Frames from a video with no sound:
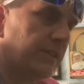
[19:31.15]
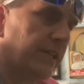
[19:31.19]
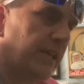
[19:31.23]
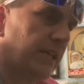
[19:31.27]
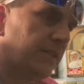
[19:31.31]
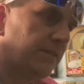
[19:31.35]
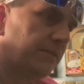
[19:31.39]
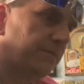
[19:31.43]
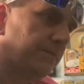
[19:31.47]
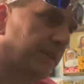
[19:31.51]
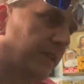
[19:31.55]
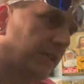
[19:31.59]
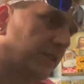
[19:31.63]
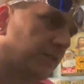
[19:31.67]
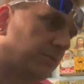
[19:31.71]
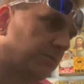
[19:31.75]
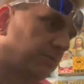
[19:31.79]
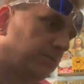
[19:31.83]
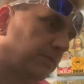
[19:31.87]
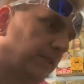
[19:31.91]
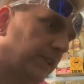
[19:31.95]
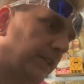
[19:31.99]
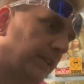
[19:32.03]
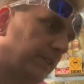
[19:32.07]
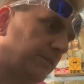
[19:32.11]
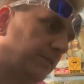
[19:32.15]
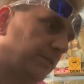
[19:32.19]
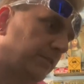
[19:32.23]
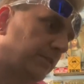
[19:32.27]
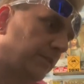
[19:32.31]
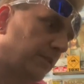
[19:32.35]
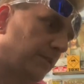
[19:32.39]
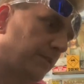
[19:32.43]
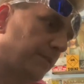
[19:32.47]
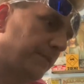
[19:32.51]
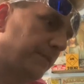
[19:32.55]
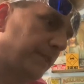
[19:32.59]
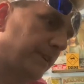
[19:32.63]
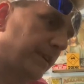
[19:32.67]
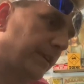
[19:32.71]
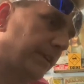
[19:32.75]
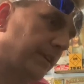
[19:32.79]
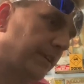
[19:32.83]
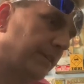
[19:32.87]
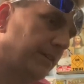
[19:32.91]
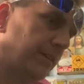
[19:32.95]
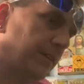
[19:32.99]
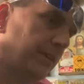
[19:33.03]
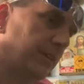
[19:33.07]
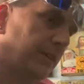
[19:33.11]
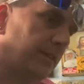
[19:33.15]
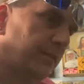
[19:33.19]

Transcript: That's their thing.